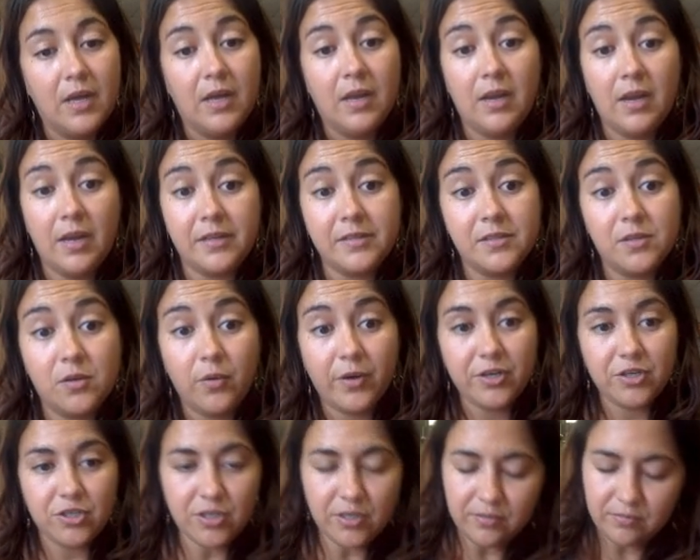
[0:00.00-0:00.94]
Next
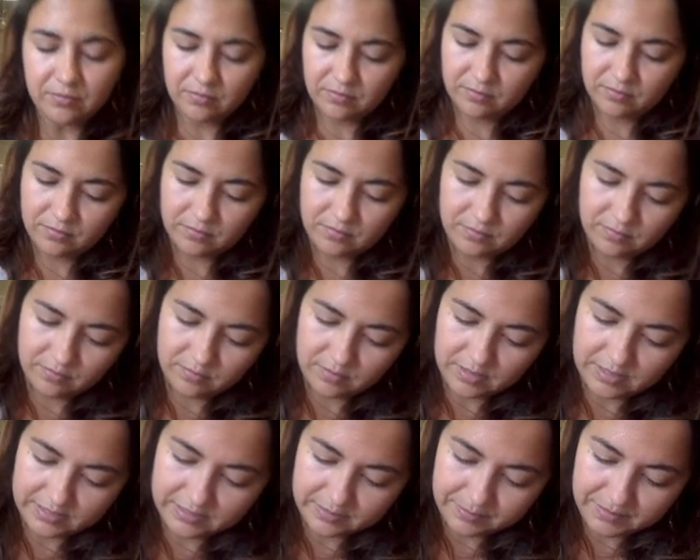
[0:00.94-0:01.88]
equation
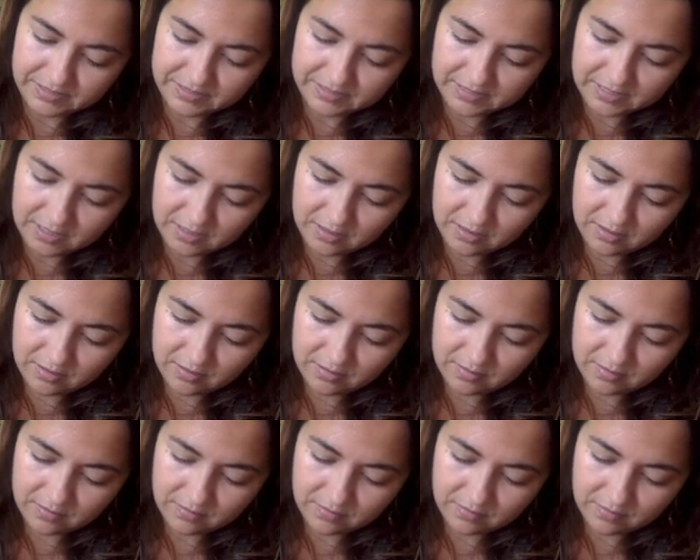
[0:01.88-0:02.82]
is missing
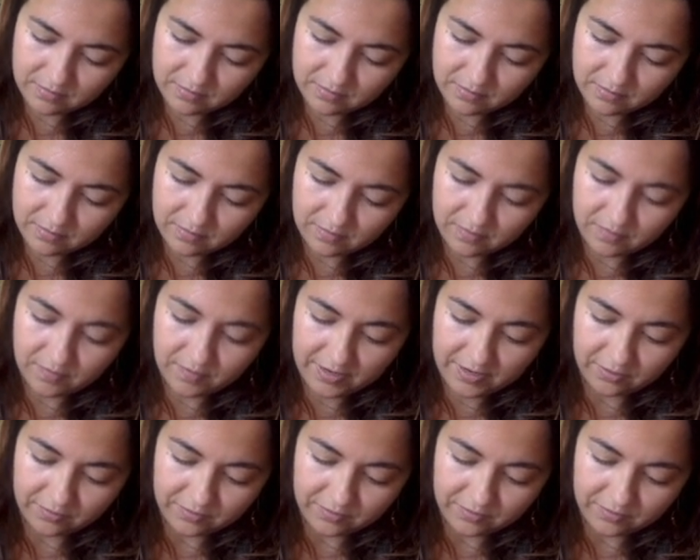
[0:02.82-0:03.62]
final